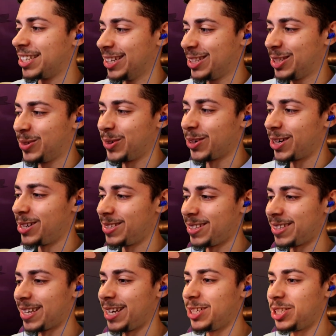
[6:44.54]
such crazy
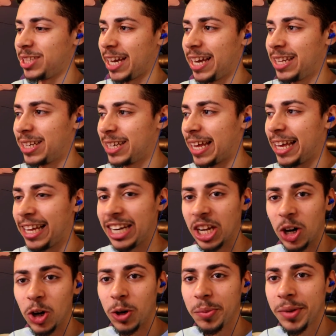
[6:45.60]
things. She ate the dang
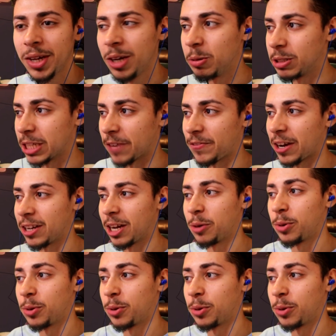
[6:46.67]
gnome, which I found